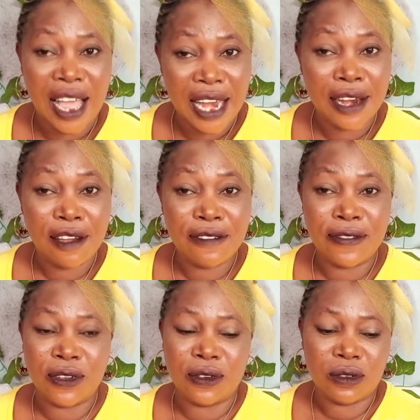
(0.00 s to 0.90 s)
I
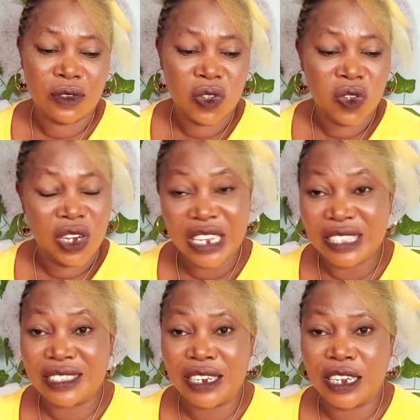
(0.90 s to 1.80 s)
love you
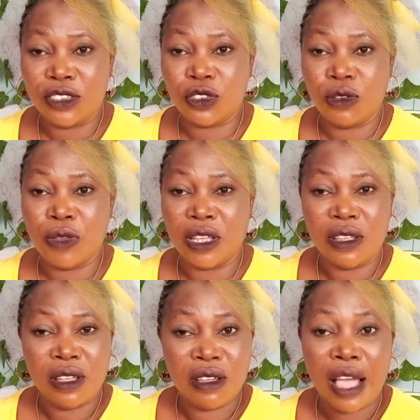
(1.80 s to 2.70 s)
listening to
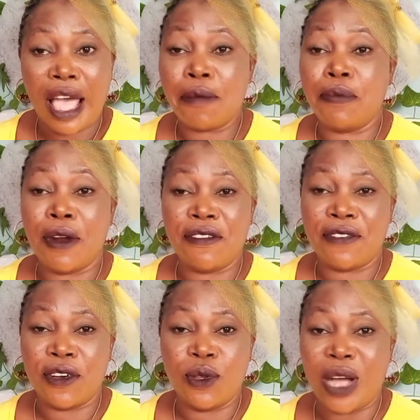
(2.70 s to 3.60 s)
me. I pray
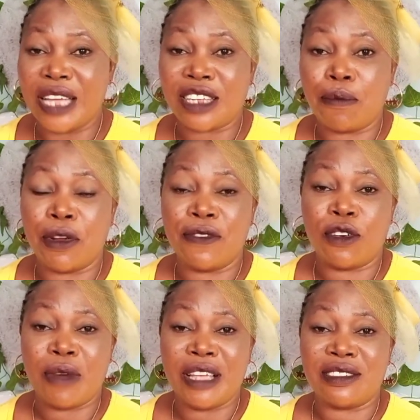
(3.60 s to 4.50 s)
for you as I pray
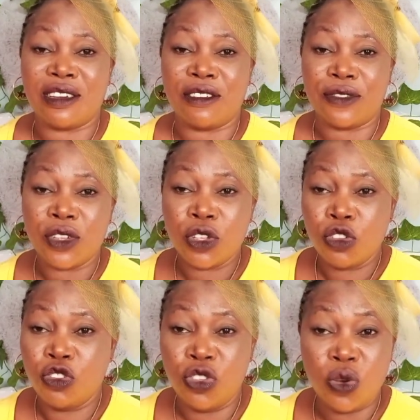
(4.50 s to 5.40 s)
for myself.
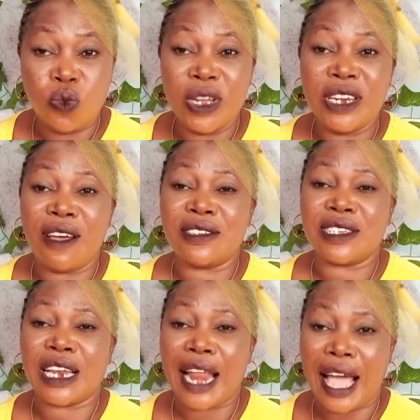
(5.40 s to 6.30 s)
You will not
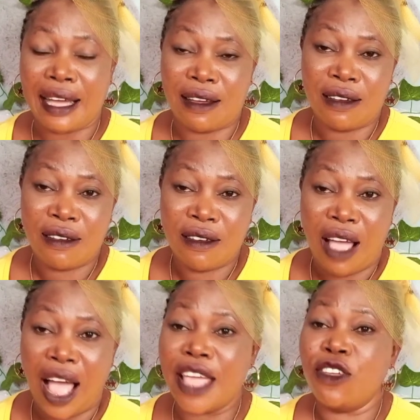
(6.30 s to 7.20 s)
slack
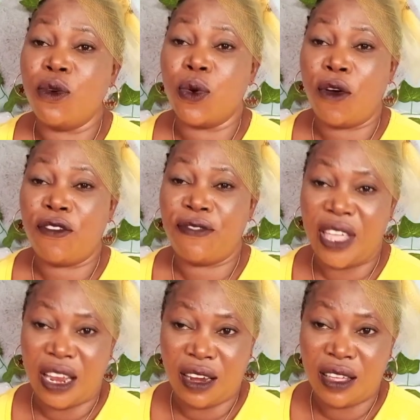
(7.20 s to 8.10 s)
and you will not
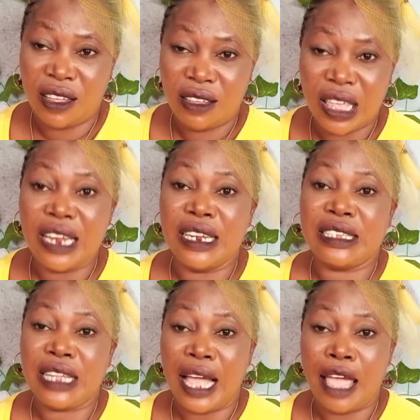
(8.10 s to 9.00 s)
fail. in
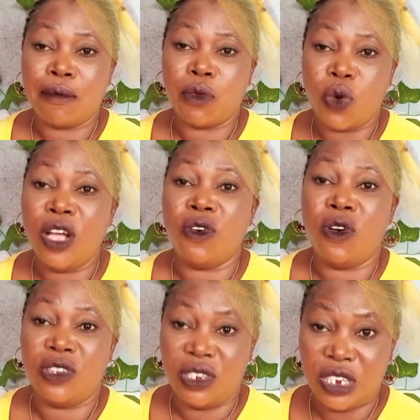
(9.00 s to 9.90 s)
the time when
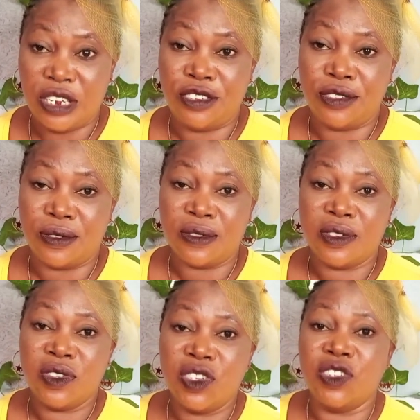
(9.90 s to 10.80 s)
God needs you.
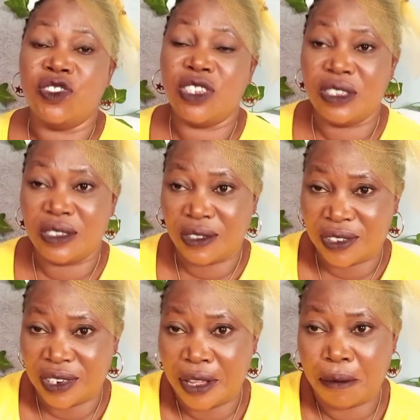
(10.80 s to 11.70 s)
In
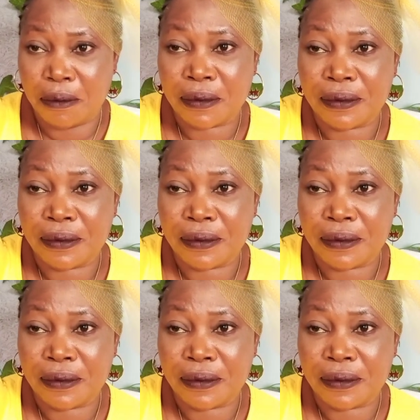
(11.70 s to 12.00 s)
Jesus' name.